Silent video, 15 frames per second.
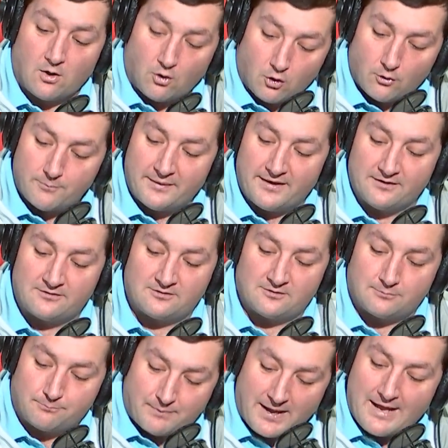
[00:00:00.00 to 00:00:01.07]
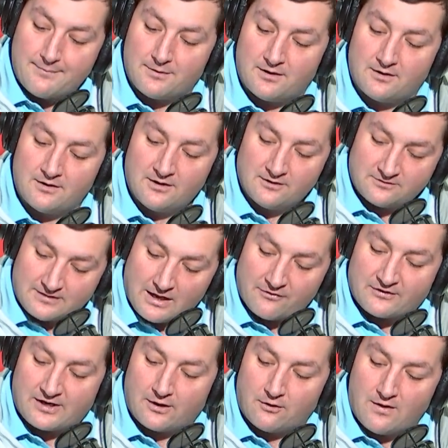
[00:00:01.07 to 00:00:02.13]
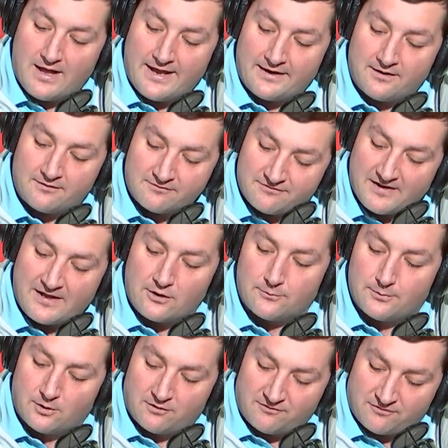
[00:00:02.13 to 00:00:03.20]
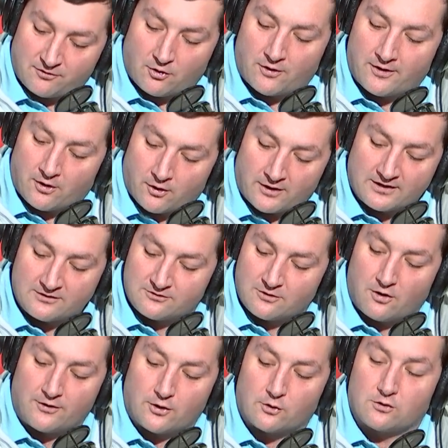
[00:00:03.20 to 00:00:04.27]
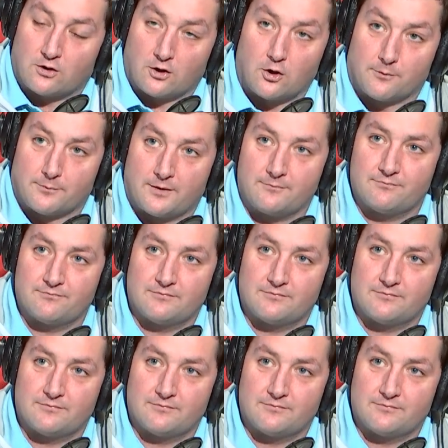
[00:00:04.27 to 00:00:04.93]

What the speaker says: Ole Miss, Bama, South Carolina, Vanderbilt, Florida, Arkansas, and Oklahoma.